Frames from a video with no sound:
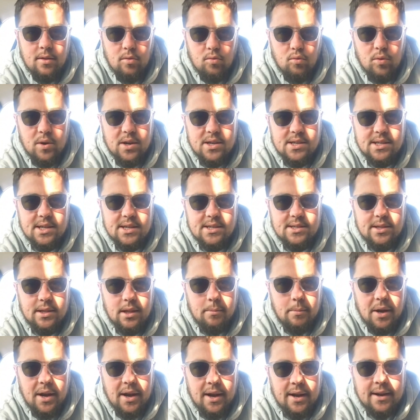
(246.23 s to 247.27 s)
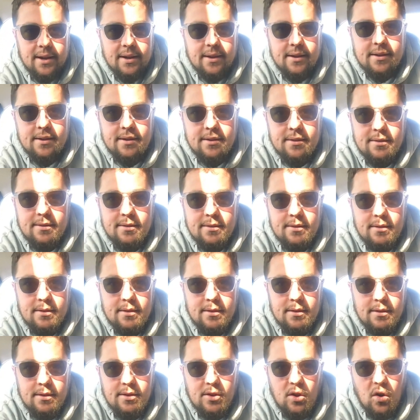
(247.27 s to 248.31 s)
3 seats in the back.
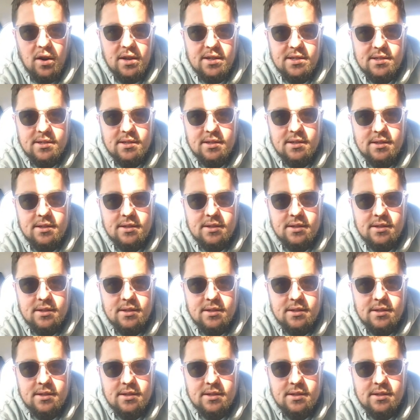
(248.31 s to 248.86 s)
Nice.